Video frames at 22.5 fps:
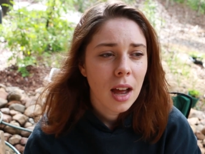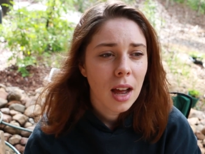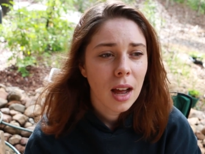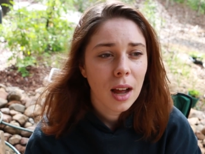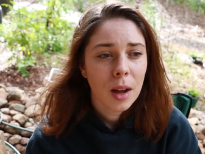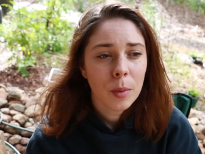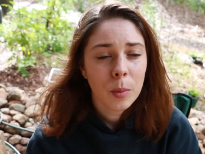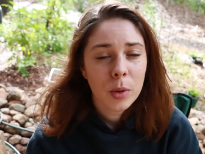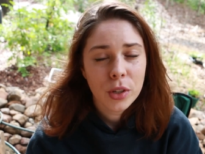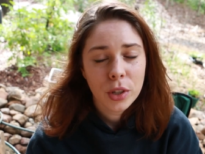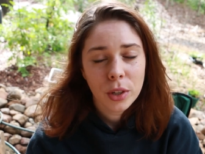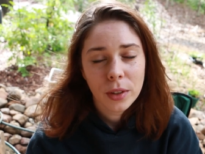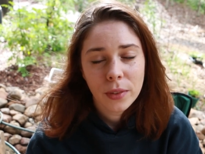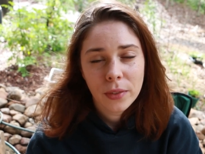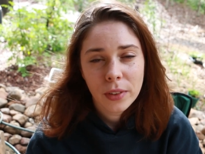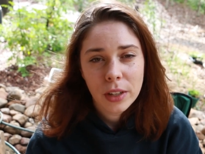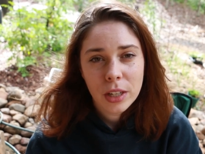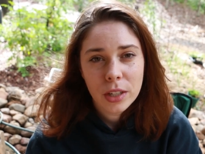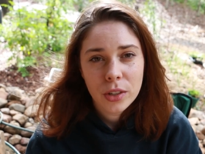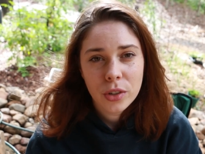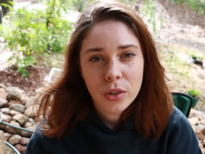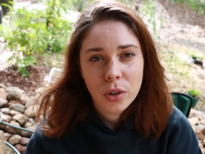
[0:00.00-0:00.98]
um, once you
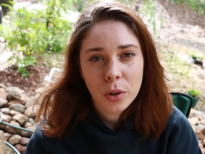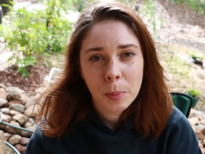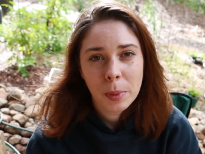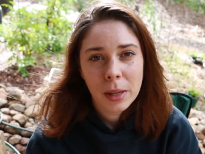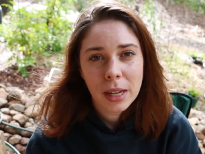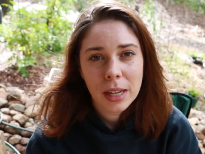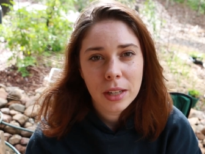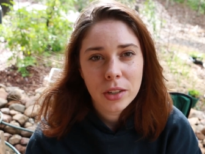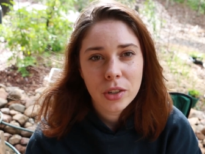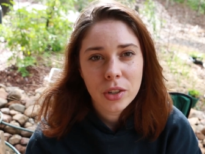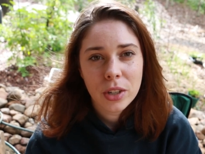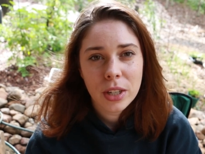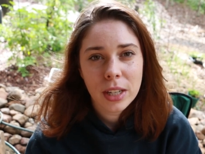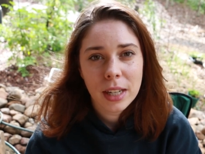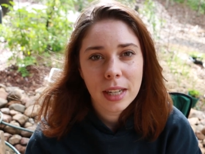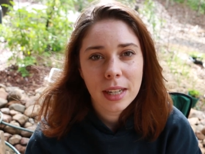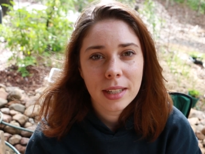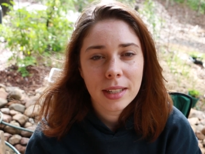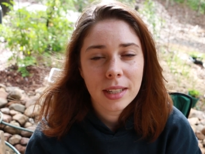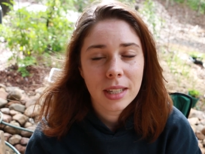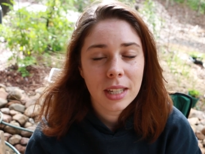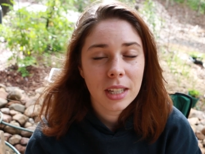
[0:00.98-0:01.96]
finish your
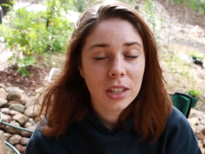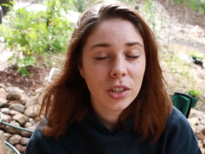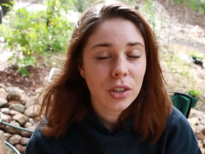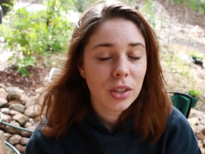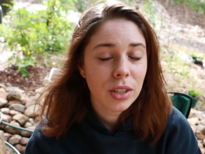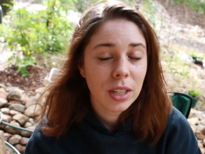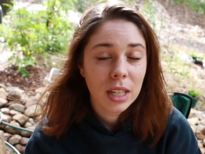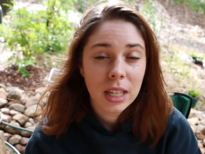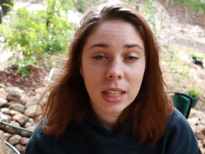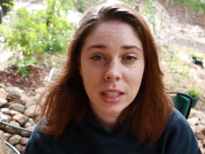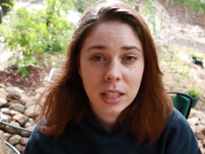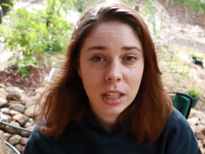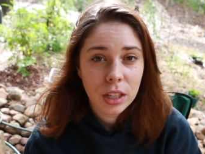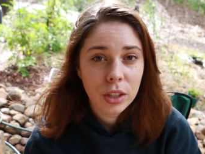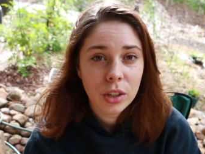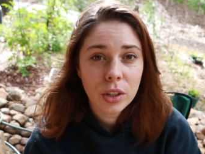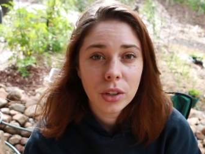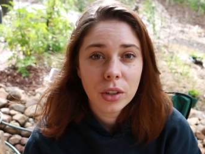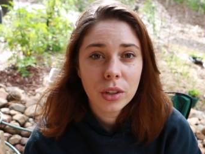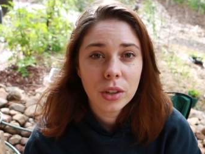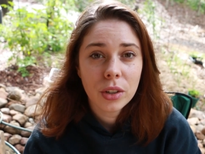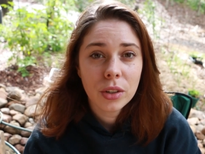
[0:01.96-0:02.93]
PhD is to just
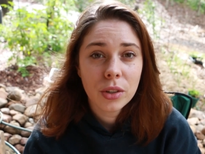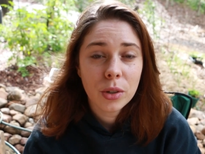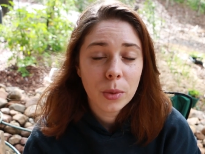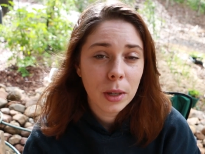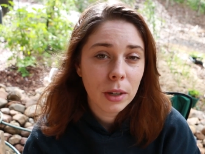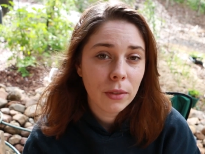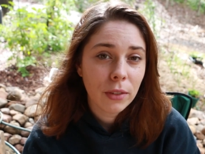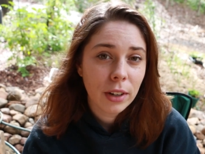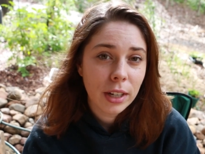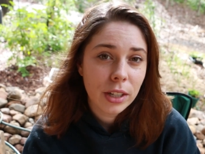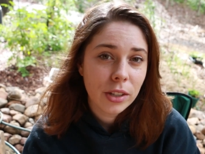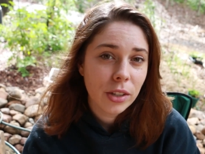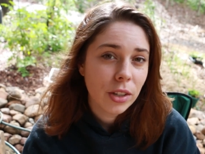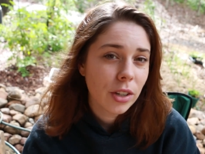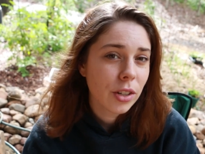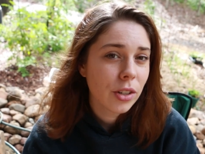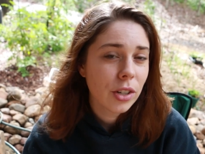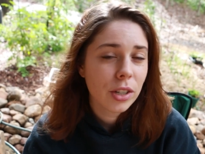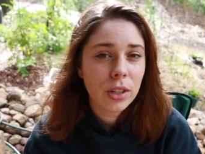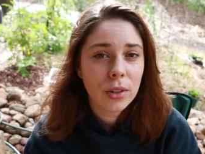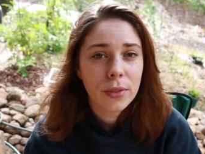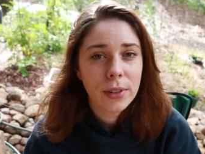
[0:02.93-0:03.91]
continue doing
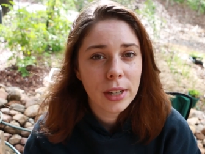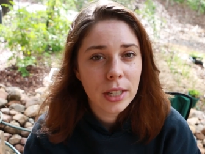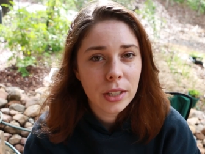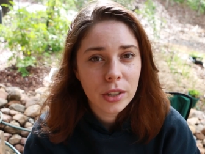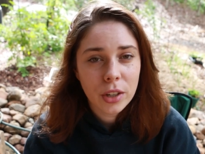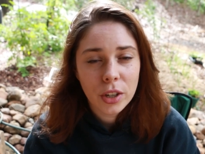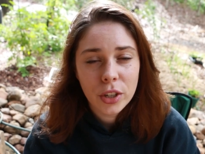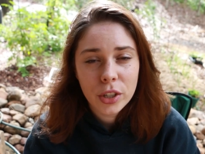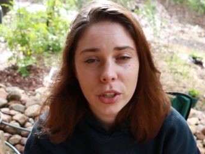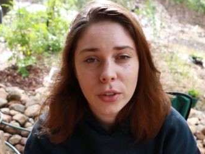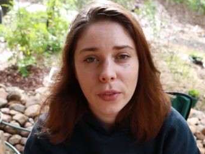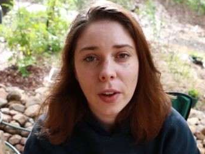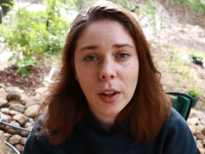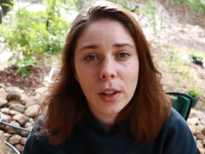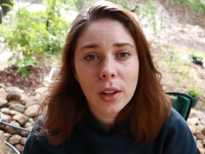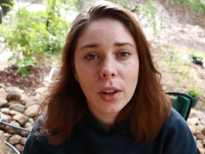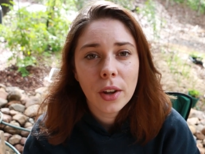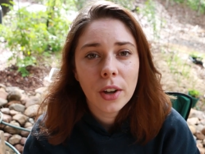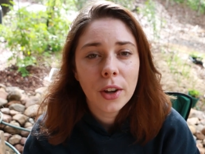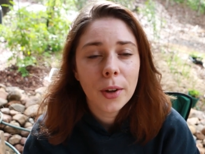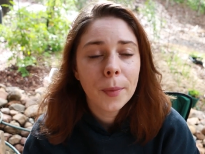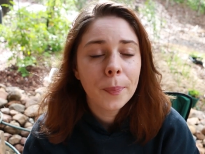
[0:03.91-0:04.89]
research as a research
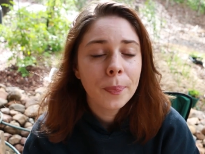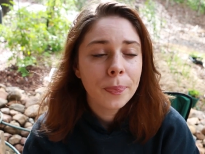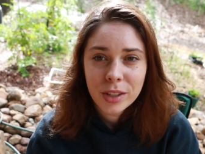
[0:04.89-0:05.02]
fellow.